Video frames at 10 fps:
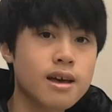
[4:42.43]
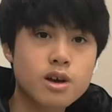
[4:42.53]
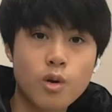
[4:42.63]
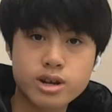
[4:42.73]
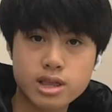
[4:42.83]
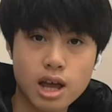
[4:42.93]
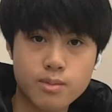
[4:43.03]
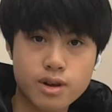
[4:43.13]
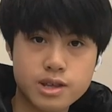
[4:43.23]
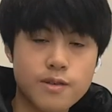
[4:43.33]
going to
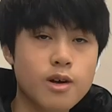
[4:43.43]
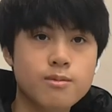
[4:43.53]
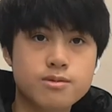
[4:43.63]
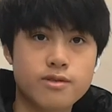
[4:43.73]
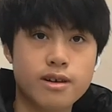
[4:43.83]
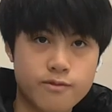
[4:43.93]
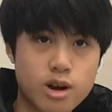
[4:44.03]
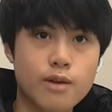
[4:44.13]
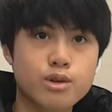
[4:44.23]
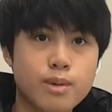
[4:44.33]
libraries available for
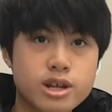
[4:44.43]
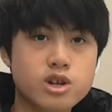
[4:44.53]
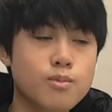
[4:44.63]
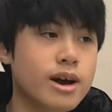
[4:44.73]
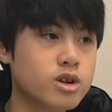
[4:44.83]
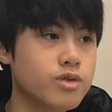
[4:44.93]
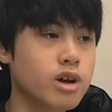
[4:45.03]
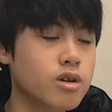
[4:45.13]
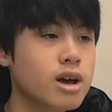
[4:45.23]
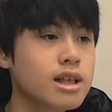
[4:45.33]
everybody, no matter
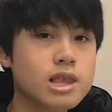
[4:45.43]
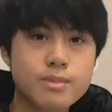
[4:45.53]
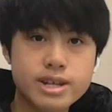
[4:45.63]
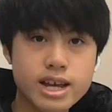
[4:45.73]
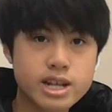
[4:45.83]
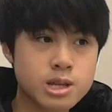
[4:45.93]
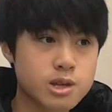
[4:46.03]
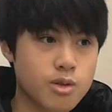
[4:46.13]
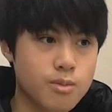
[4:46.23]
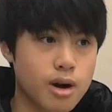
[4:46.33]
their limitations
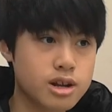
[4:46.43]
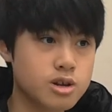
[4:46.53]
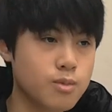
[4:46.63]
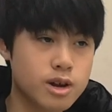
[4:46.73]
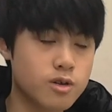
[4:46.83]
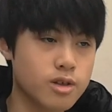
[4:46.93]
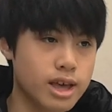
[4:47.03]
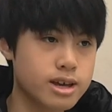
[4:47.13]
of their body, no matter,